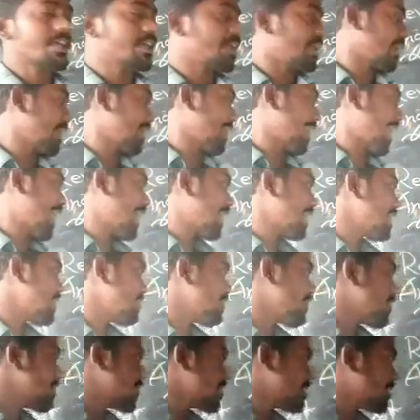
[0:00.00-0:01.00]
and angle
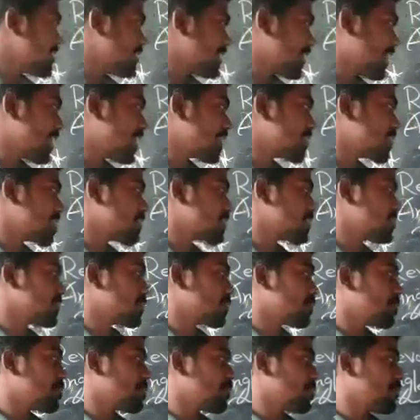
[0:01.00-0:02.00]
of incidence decreases in
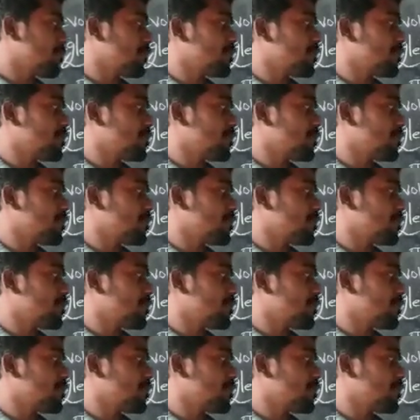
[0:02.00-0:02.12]
the